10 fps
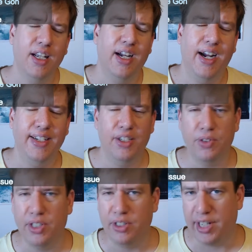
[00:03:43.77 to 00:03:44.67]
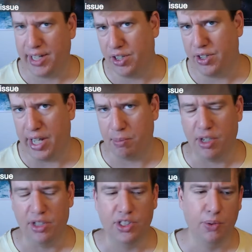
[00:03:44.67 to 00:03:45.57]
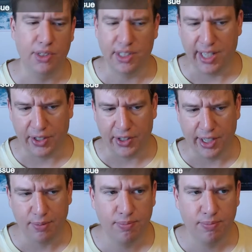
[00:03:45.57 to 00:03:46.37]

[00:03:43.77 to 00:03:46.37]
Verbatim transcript: I didn't really like it all that much. It wasn't that great.